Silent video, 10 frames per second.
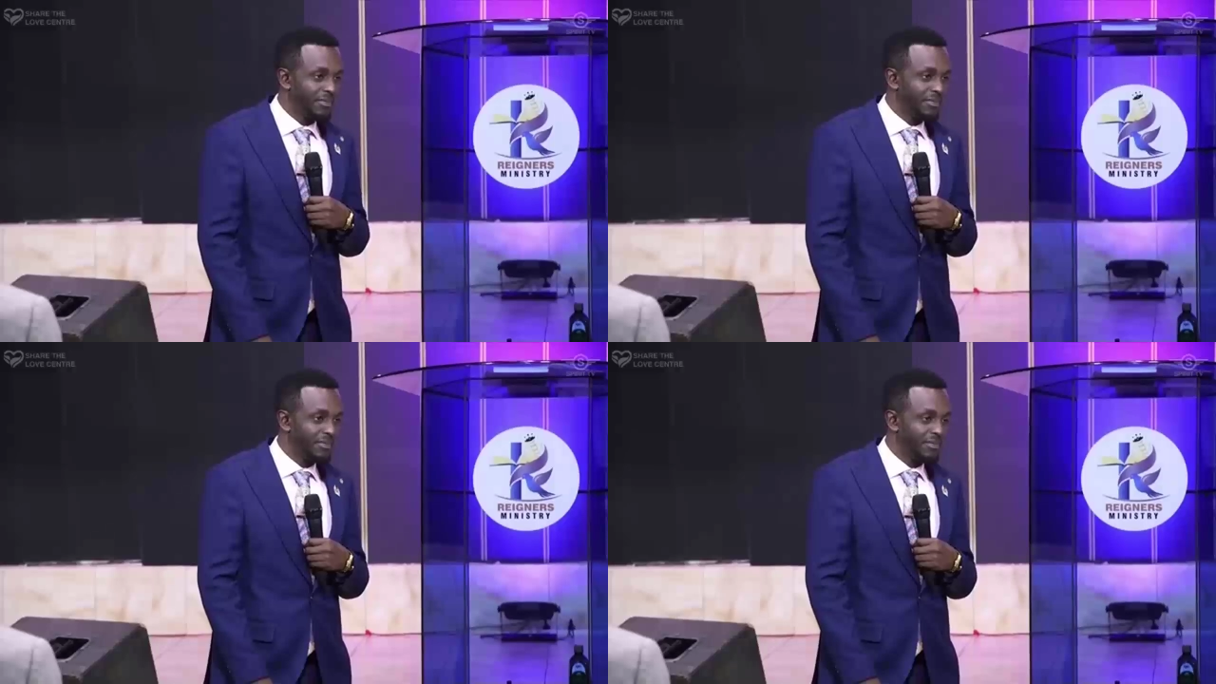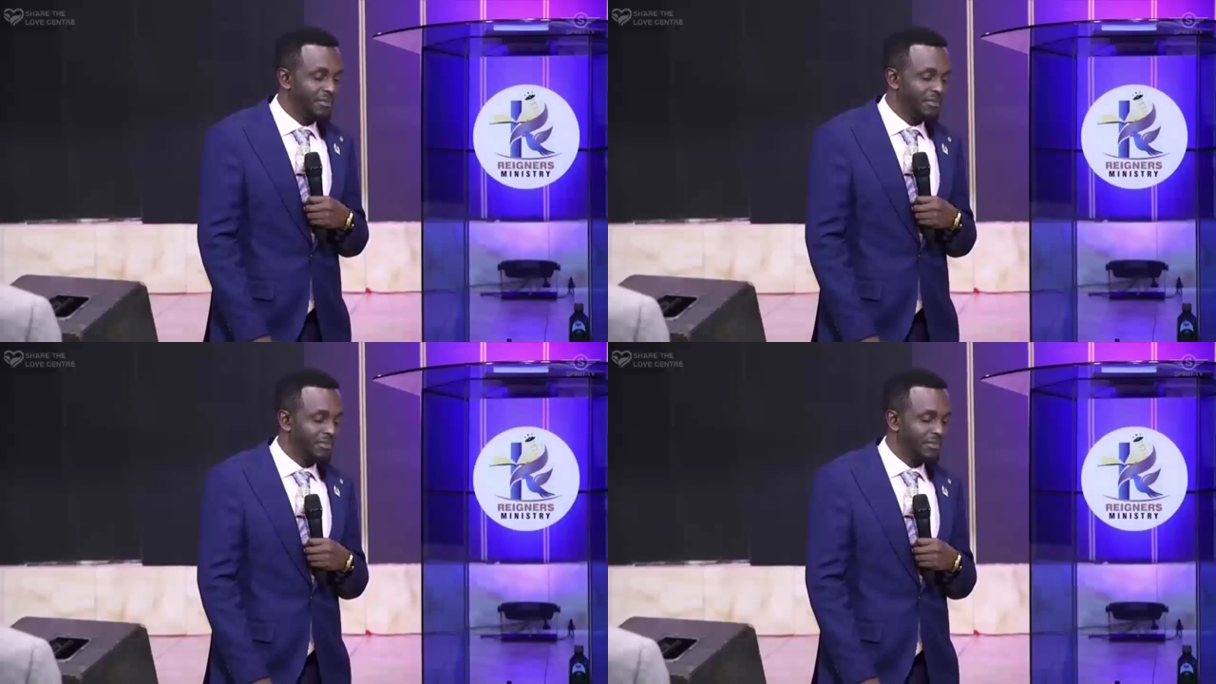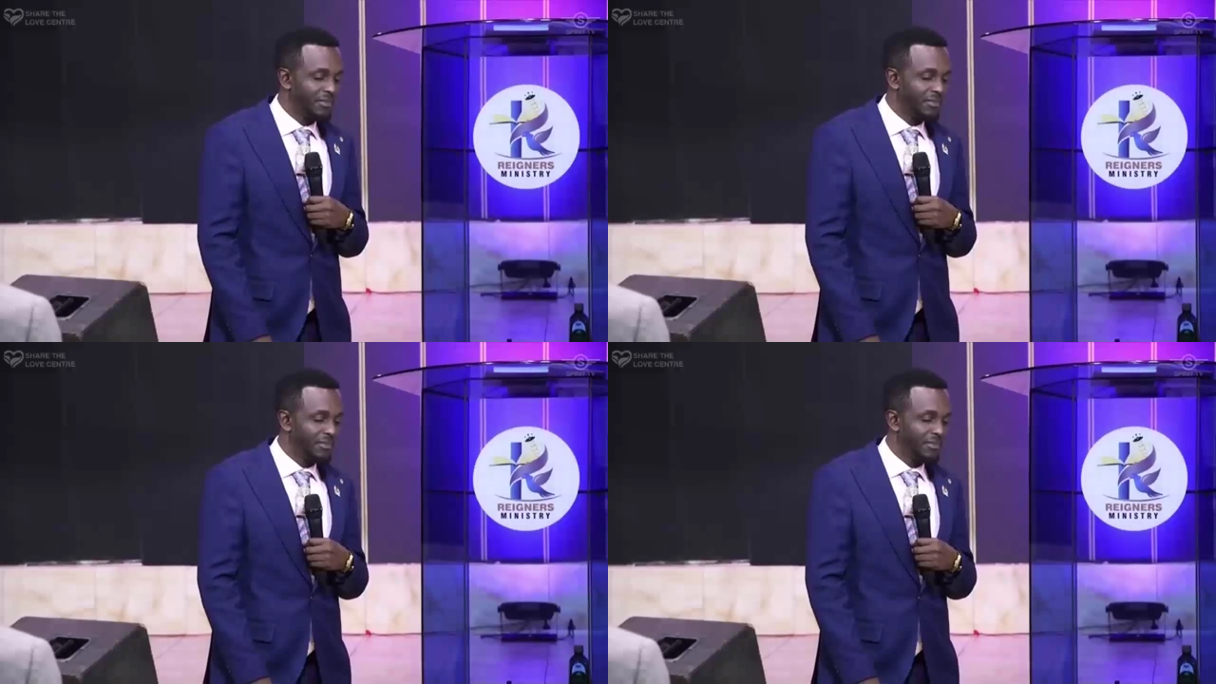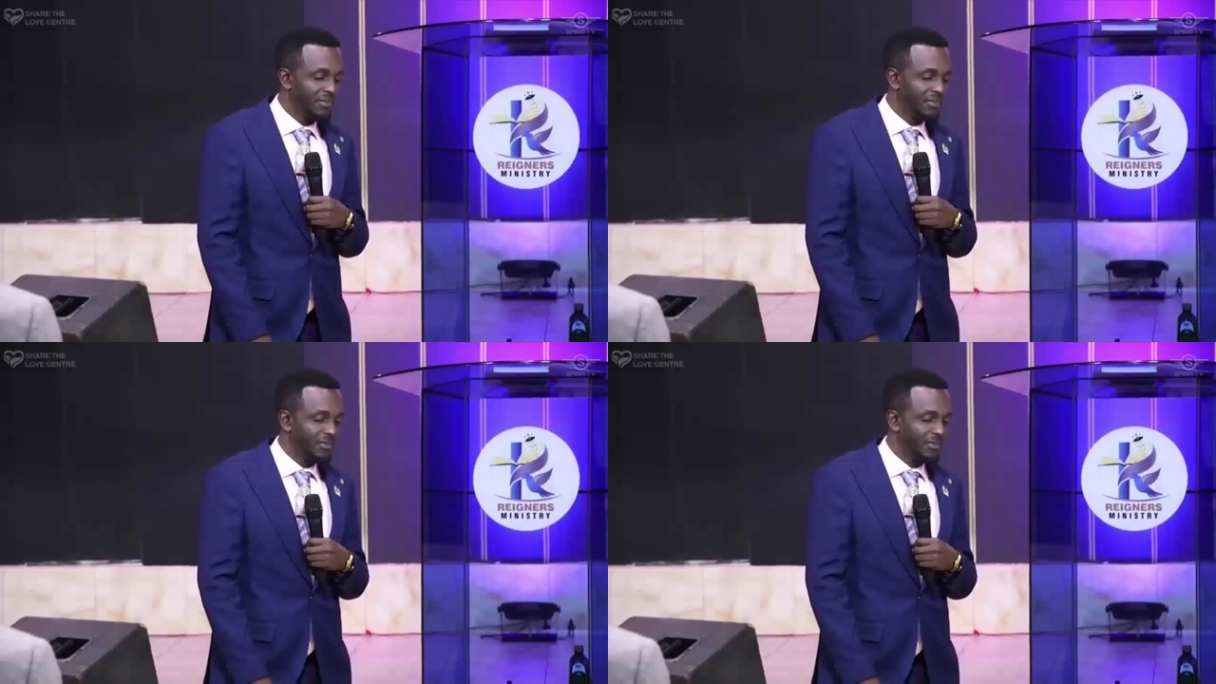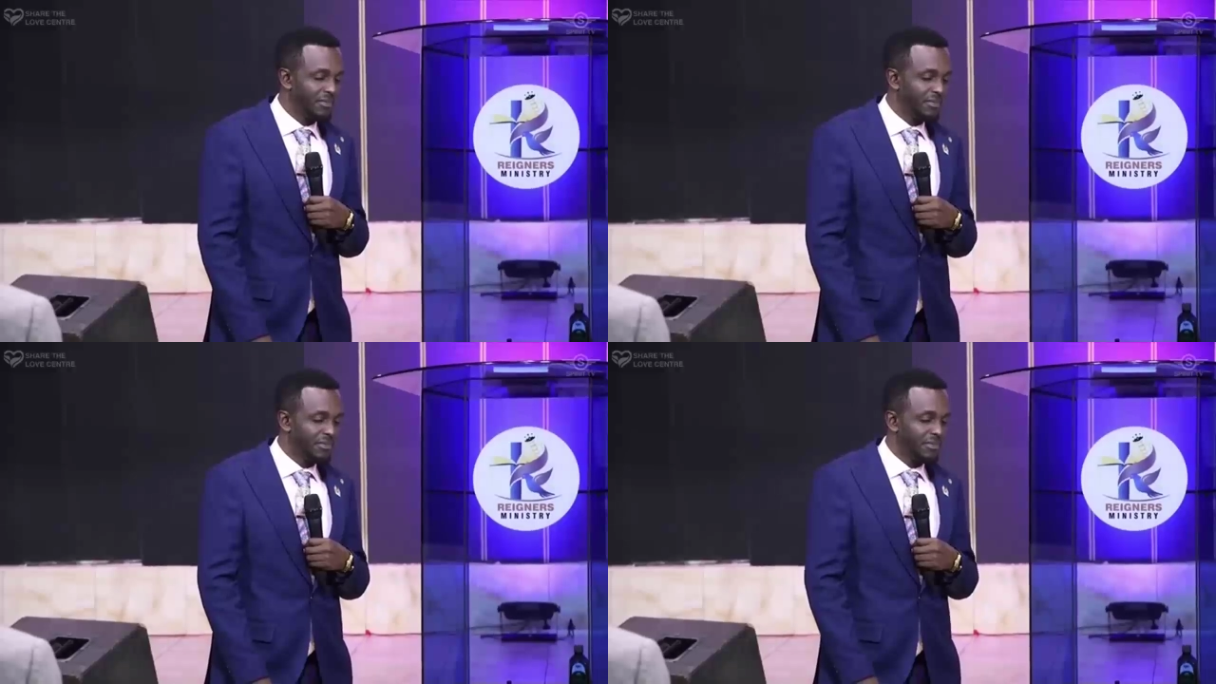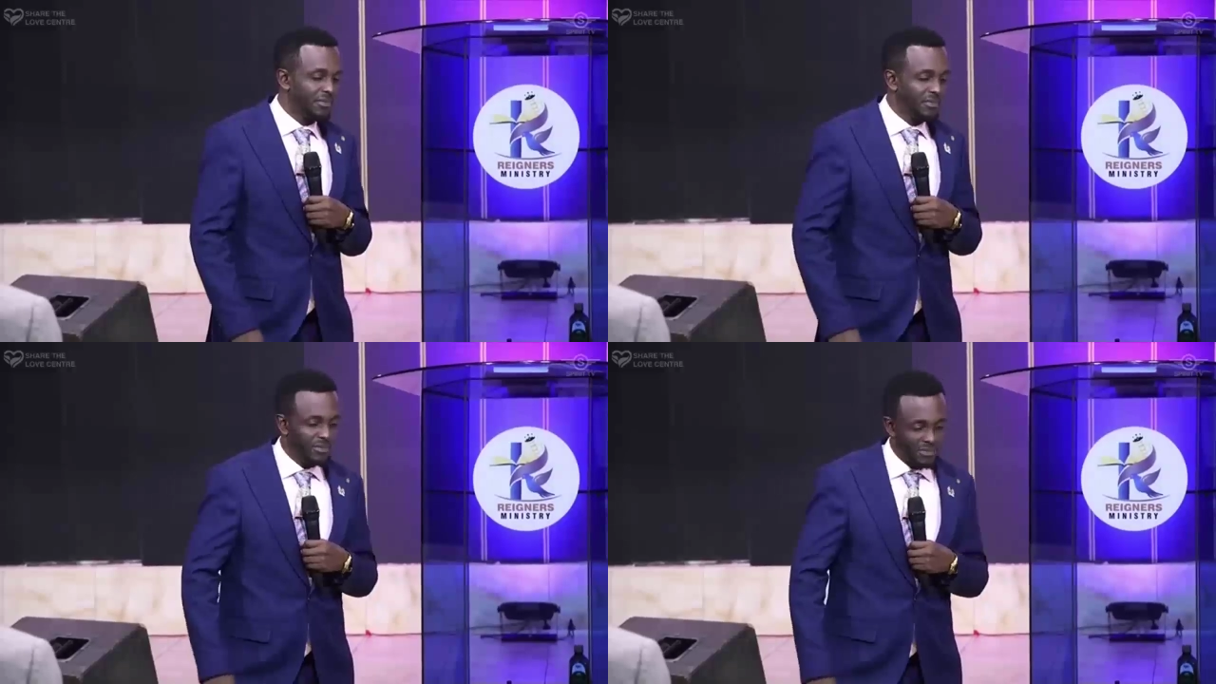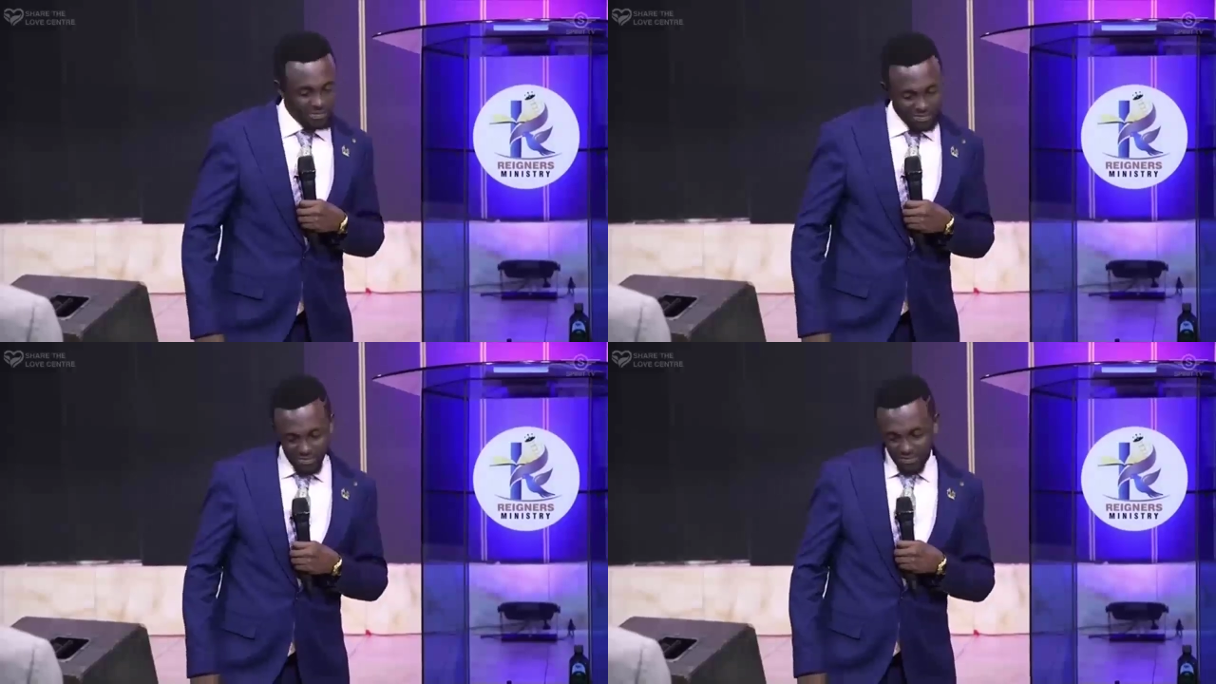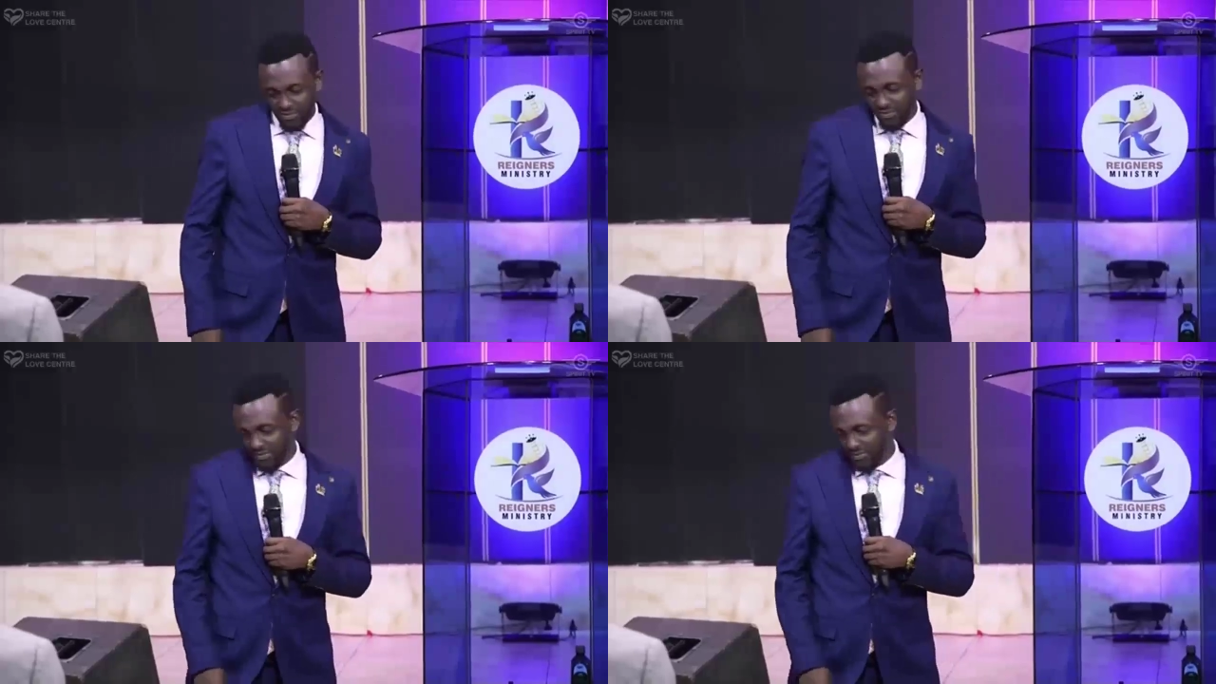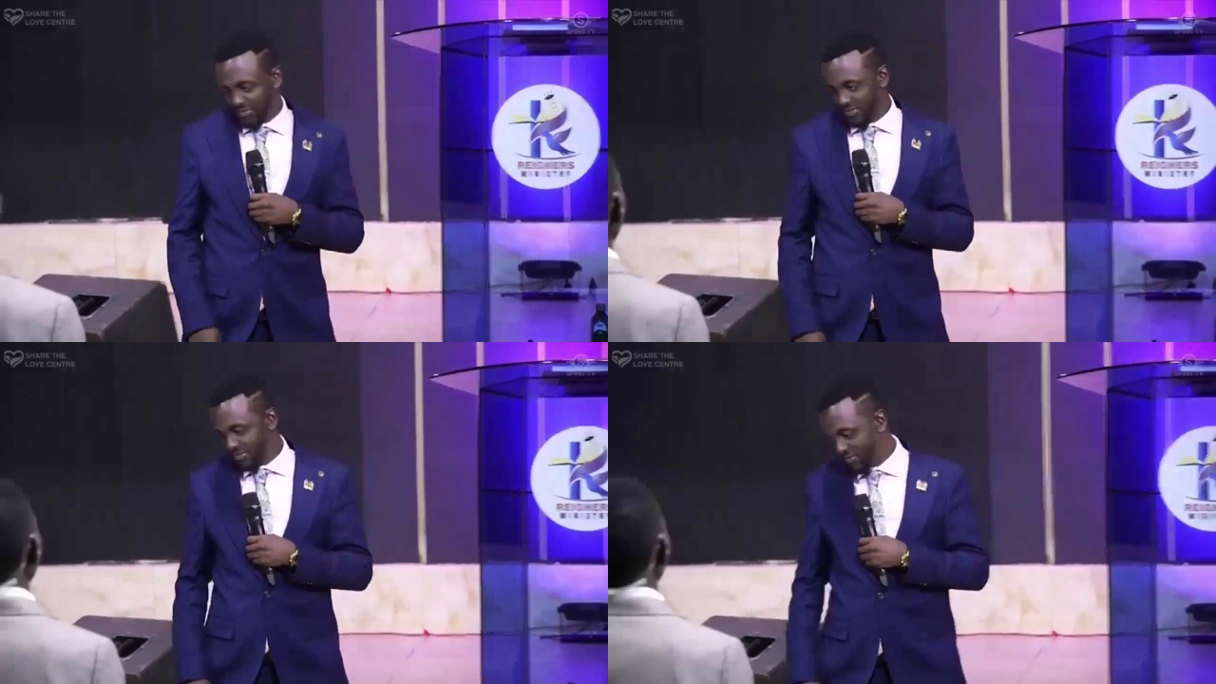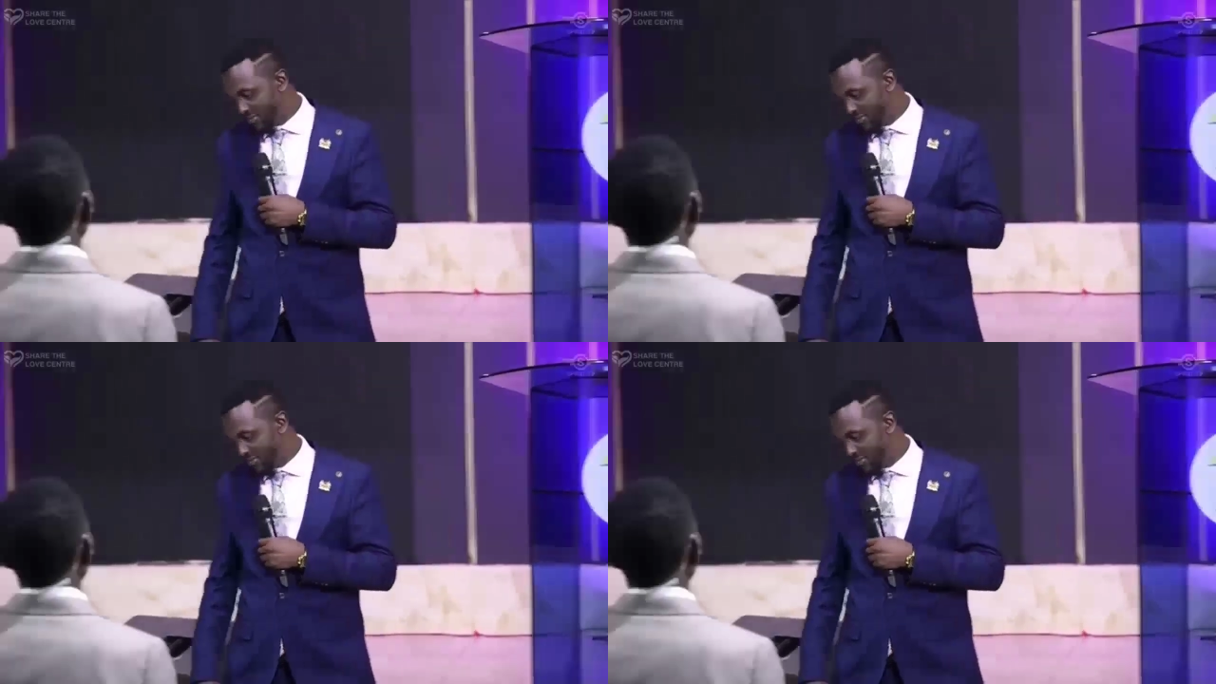(silence)